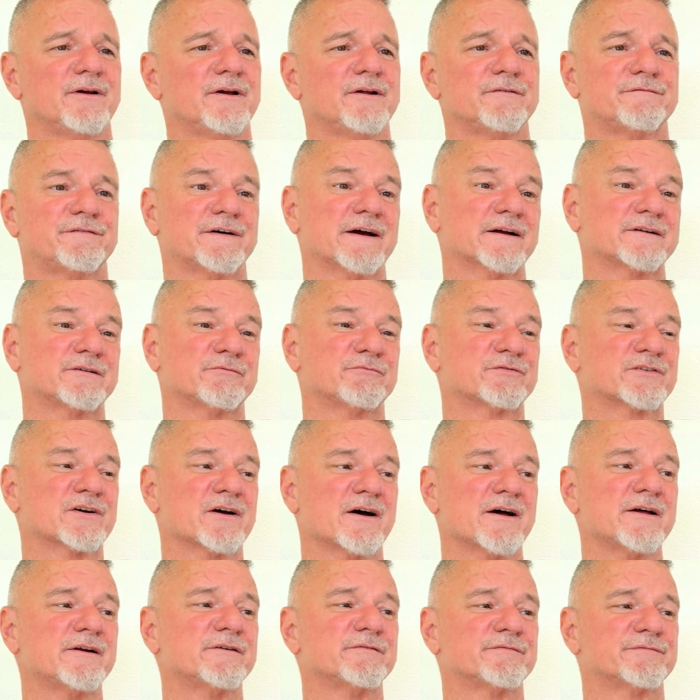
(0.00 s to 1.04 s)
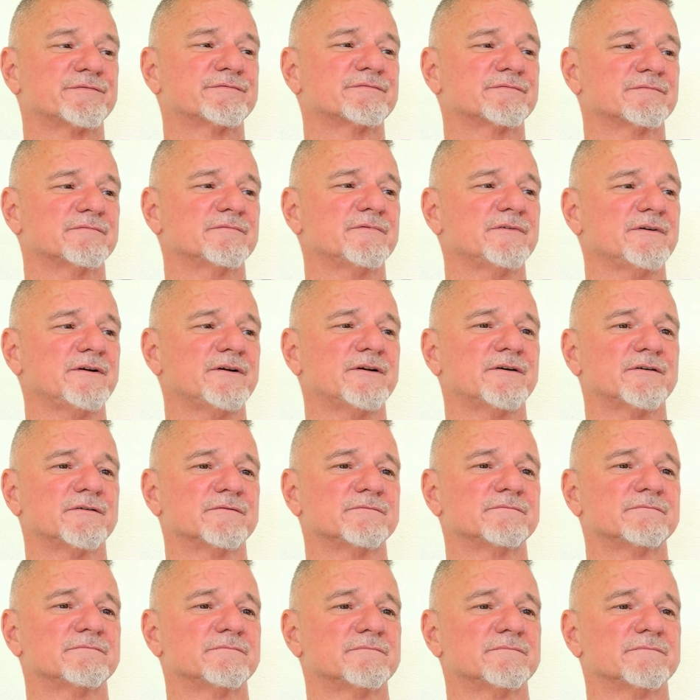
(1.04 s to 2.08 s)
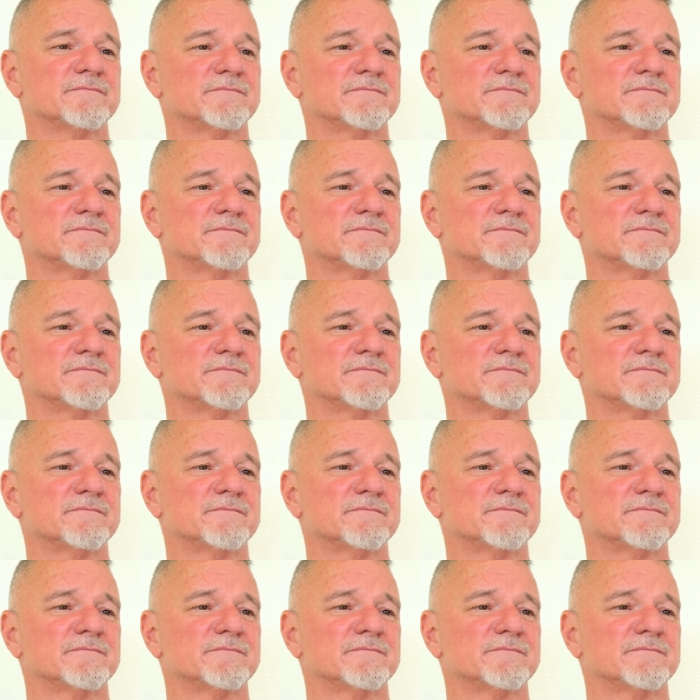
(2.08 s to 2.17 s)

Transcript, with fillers: In fact, it was kind of, you know,